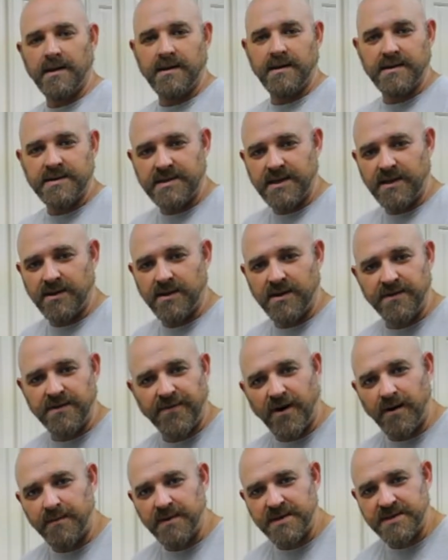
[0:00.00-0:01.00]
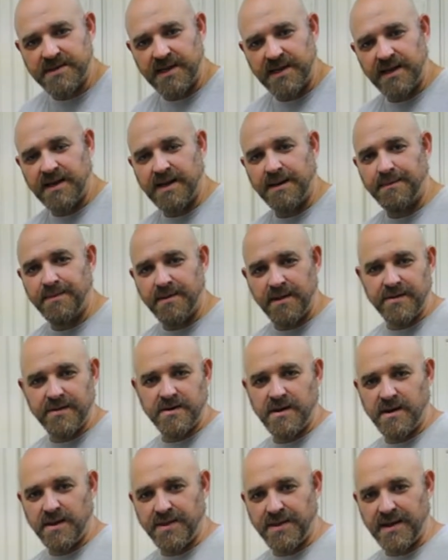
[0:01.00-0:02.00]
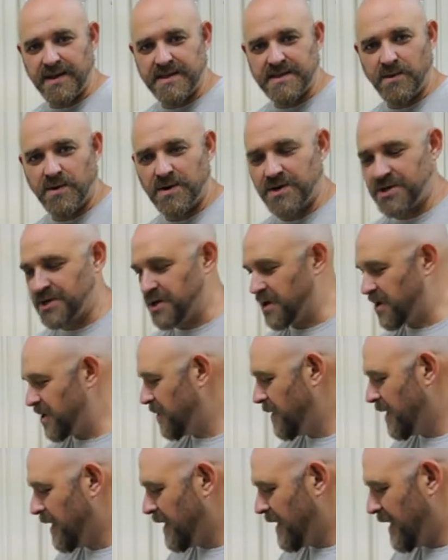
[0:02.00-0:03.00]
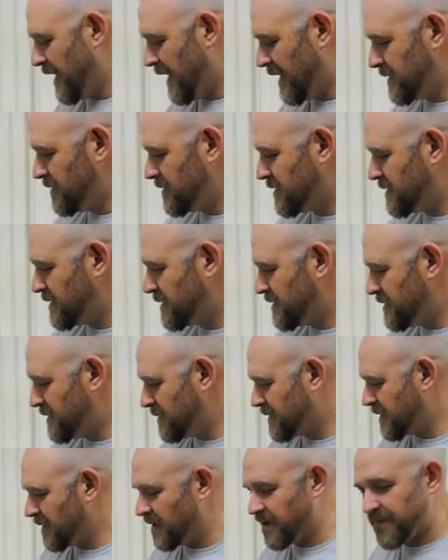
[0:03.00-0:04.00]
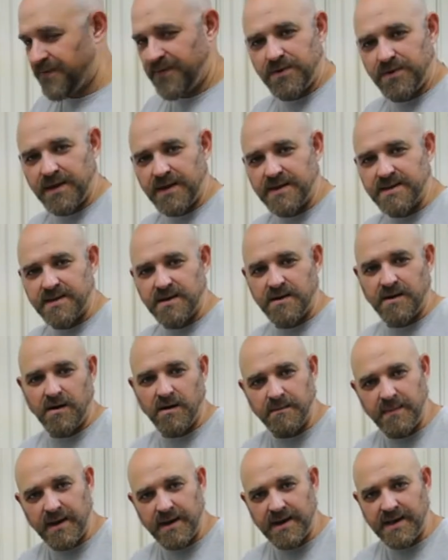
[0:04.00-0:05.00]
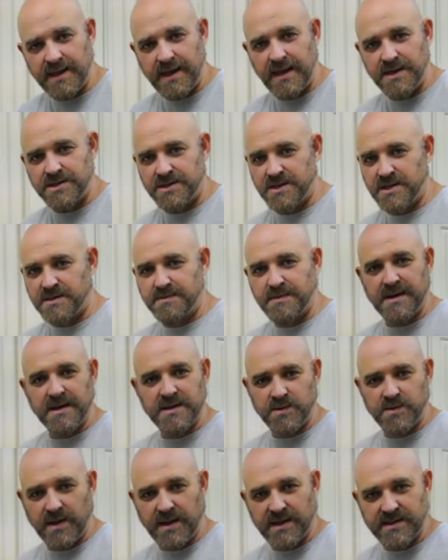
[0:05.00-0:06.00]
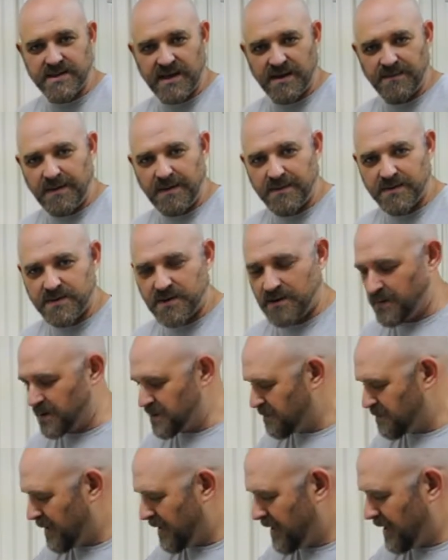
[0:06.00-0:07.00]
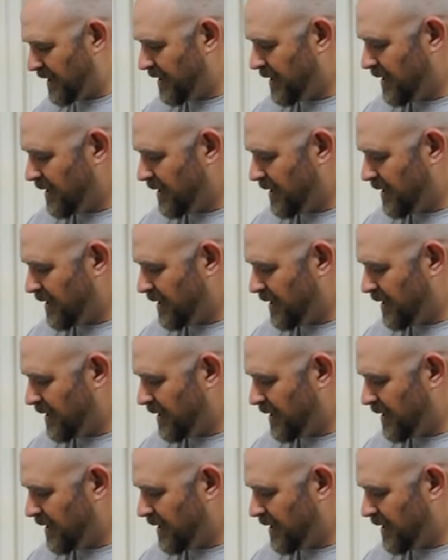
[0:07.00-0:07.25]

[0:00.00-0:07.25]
Still in the pharmacy, a couple other little things I want to show you. I do sell a few things that aren't medication just because we can save people so much money.